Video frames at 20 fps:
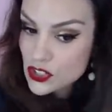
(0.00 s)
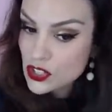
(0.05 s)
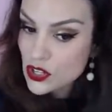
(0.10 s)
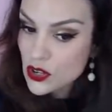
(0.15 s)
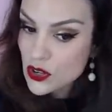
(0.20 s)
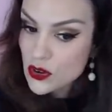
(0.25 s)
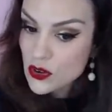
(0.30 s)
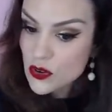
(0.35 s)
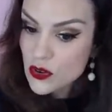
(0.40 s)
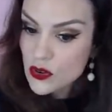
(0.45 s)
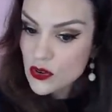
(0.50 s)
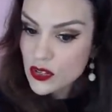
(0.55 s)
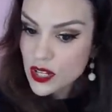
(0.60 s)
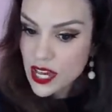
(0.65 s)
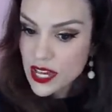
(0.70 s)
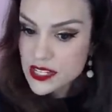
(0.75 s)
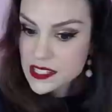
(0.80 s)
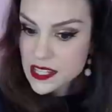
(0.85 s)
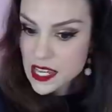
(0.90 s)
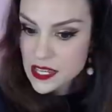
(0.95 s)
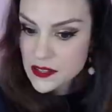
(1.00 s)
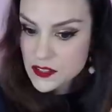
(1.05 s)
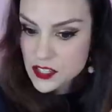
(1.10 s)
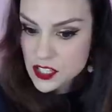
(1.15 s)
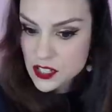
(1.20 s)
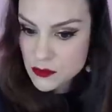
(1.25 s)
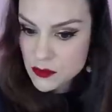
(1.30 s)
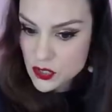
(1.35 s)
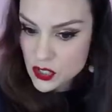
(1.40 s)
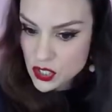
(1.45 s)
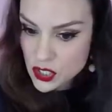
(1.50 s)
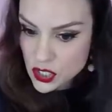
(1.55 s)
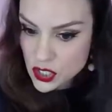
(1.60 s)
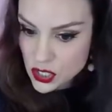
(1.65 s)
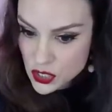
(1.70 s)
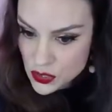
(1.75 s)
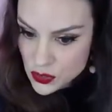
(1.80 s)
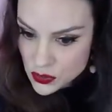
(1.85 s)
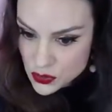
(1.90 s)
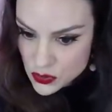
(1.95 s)
So, guys, I have some
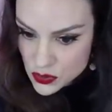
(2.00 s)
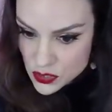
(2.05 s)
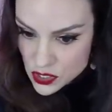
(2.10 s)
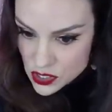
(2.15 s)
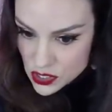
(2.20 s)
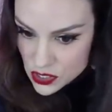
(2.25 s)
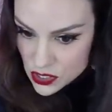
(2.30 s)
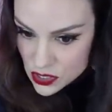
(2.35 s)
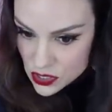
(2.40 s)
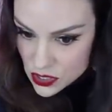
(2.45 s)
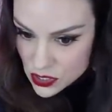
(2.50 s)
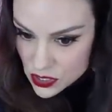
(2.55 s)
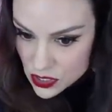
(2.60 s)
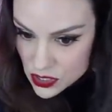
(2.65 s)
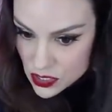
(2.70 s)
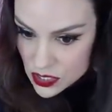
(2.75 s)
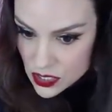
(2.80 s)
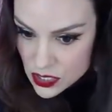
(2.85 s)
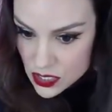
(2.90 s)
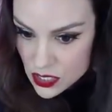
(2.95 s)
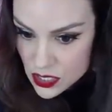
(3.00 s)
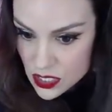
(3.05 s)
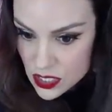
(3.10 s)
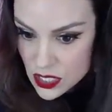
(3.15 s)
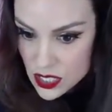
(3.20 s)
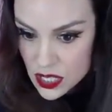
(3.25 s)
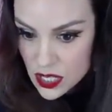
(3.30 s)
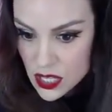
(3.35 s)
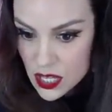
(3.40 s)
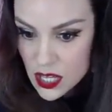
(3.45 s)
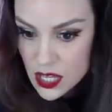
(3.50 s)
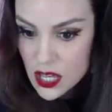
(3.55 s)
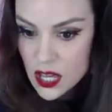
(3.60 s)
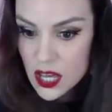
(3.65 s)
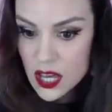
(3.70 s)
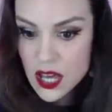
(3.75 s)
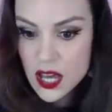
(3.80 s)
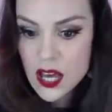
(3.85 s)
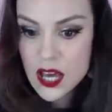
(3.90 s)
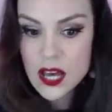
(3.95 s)
news.
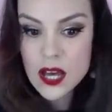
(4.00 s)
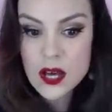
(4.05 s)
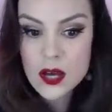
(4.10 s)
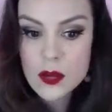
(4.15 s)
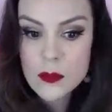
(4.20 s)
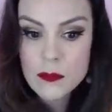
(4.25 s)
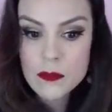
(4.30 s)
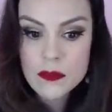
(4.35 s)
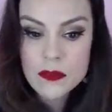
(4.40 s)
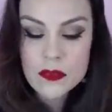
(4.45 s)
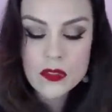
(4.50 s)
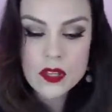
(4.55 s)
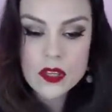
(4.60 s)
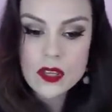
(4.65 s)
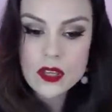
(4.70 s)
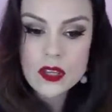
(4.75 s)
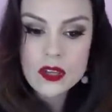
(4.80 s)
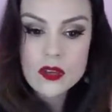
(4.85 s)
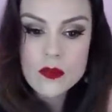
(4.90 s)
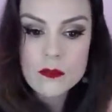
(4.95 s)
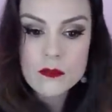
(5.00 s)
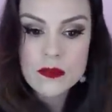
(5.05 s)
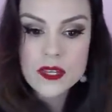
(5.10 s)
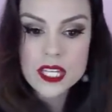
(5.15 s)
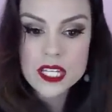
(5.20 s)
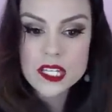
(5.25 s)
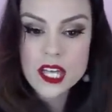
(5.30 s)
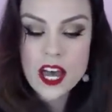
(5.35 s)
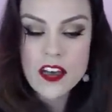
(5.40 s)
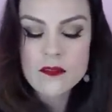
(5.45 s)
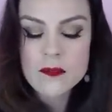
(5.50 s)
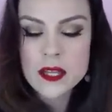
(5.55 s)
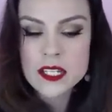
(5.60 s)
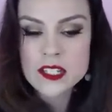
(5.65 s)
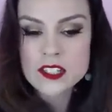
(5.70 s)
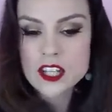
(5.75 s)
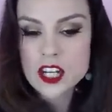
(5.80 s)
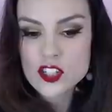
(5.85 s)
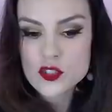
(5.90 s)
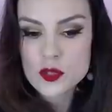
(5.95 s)
I've been
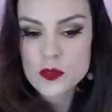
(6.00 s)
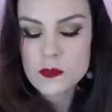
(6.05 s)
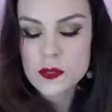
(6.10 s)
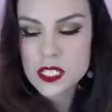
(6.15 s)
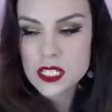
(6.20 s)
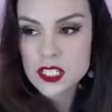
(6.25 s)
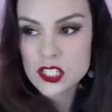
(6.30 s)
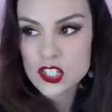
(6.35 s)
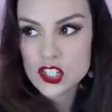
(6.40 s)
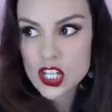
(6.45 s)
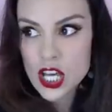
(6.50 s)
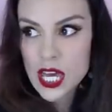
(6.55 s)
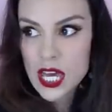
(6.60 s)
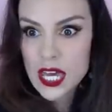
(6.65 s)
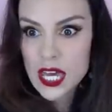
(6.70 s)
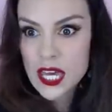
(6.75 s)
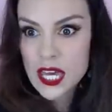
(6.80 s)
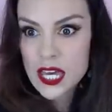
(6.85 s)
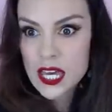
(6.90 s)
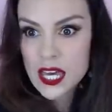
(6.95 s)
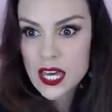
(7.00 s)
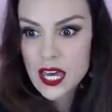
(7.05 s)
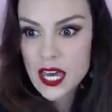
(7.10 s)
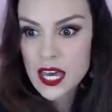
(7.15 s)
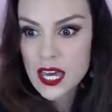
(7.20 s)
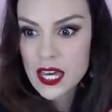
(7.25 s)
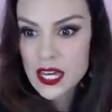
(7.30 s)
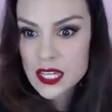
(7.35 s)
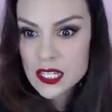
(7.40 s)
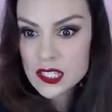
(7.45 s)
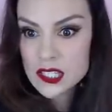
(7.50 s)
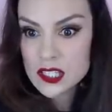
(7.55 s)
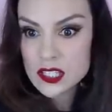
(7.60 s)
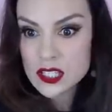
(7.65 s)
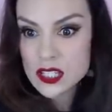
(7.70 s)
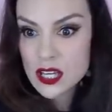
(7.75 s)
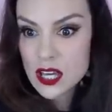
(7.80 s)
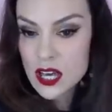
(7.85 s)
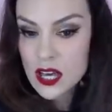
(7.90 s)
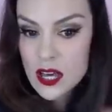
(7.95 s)
in touch with B&J, and
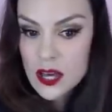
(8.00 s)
